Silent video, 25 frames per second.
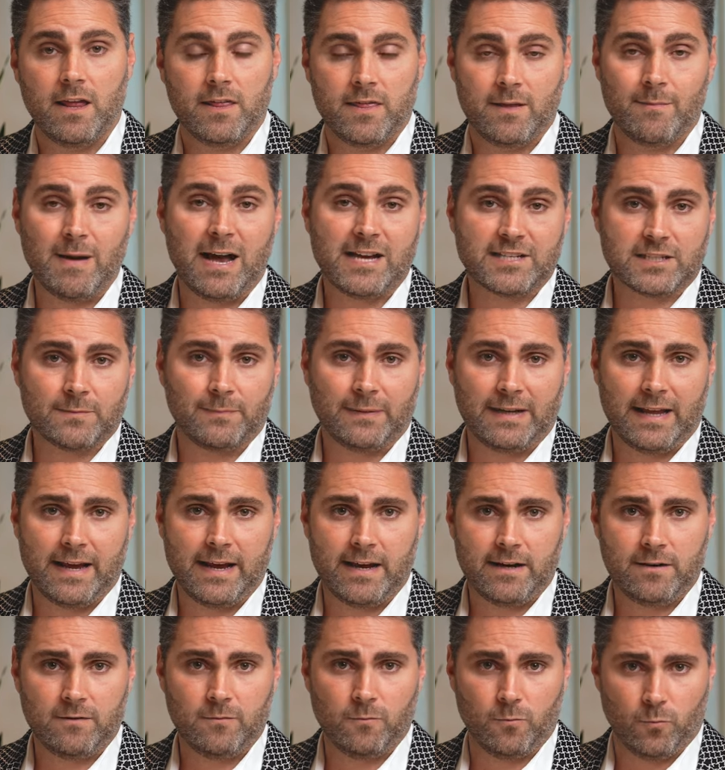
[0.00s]
The master
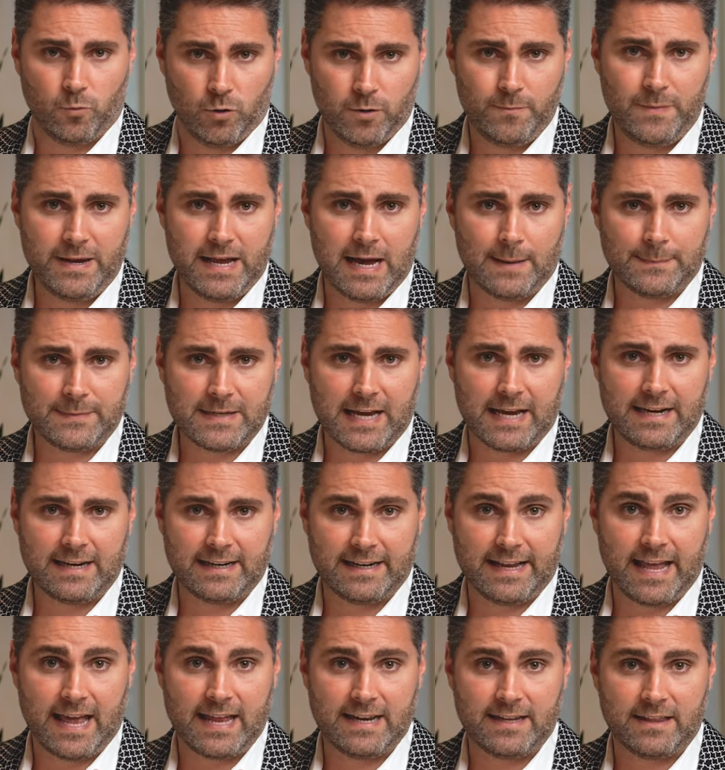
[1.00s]
plan would be updated
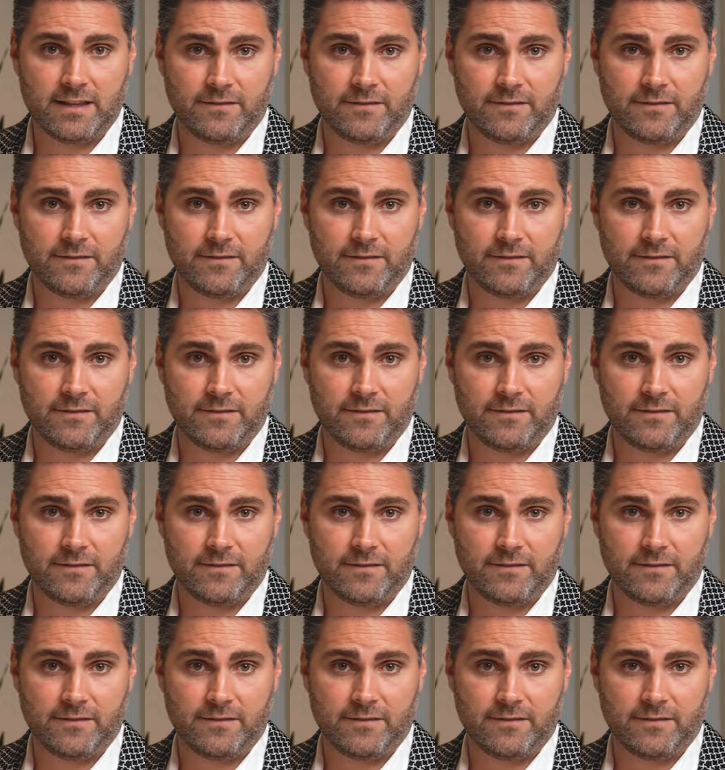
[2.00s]
again in